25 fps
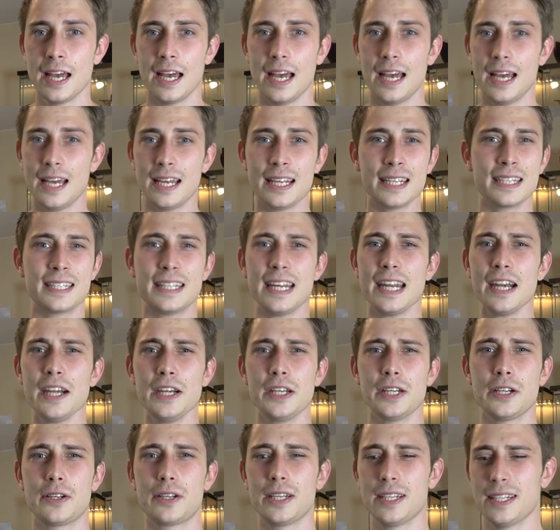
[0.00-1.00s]
And there
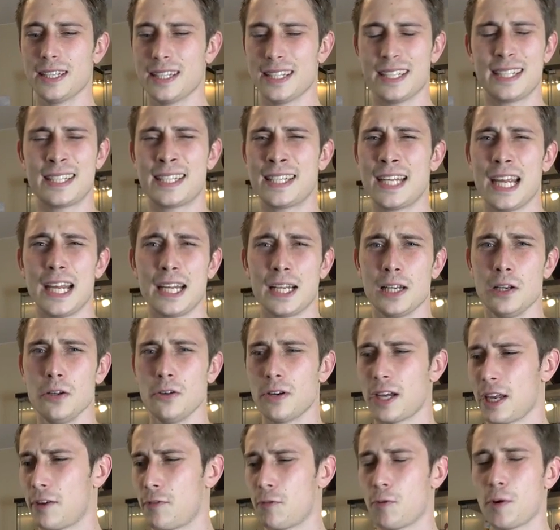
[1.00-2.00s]
you can take a
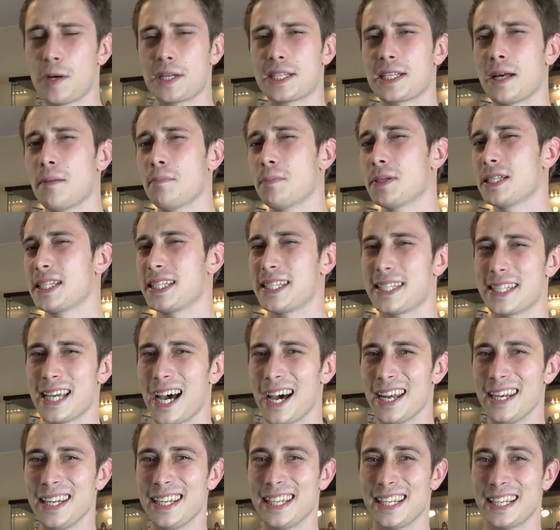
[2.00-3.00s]
look at, for example,
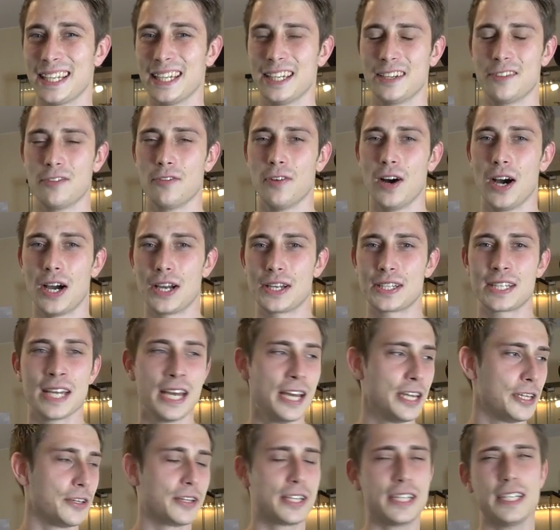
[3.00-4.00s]
studying advice.
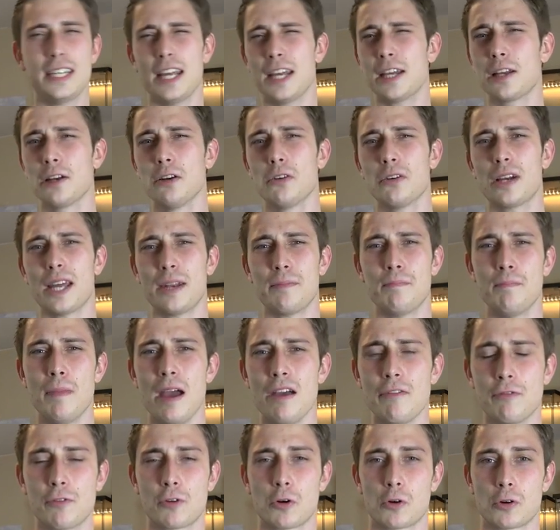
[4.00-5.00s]
You can take a look at
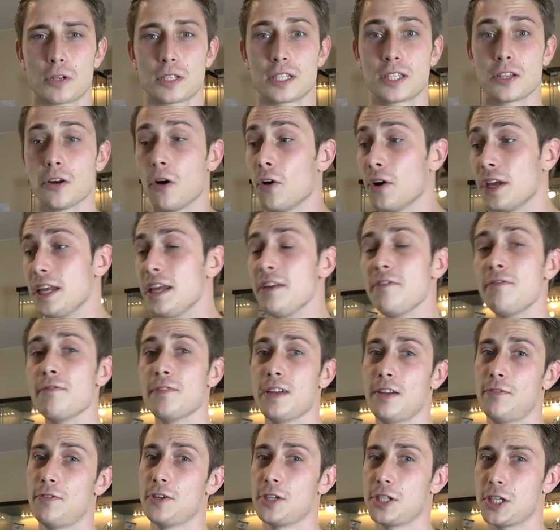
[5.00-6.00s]
math courses, or even
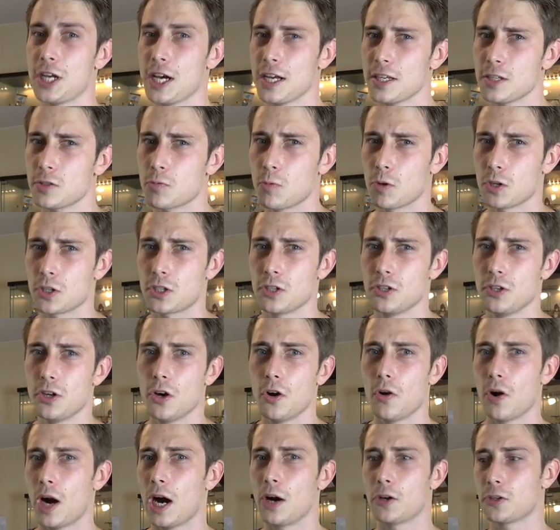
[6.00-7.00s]
if you just want to
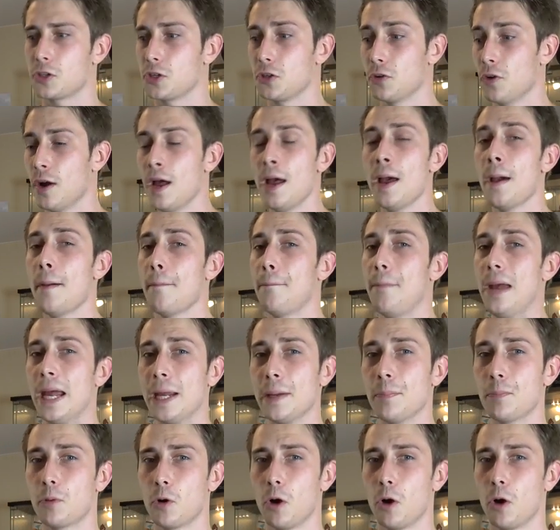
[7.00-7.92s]
know how to bake